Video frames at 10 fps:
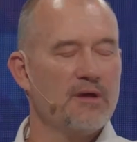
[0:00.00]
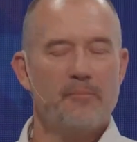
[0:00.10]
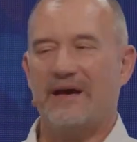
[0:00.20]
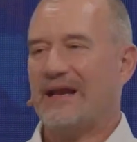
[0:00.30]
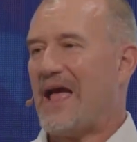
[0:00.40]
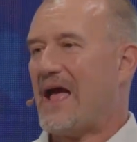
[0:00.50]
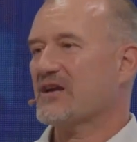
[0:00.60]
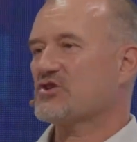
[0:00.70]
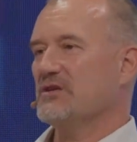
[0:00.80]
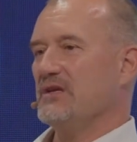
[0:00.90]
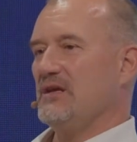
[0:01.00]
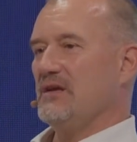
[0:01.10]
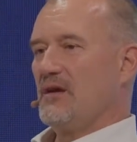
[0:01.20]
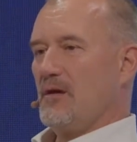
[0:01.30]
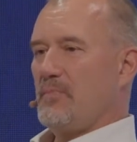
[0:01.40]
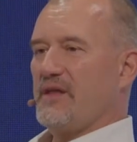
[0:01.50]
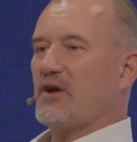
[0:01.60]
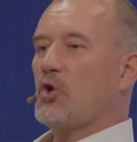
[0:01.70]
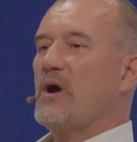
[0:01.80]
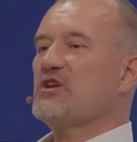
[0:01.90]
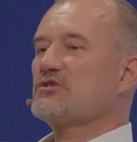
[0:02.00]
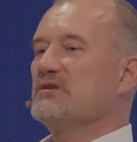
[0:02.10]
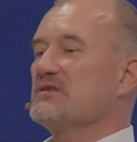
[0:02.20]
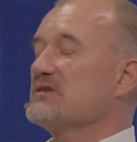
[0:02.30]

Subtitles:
but actually by the question is,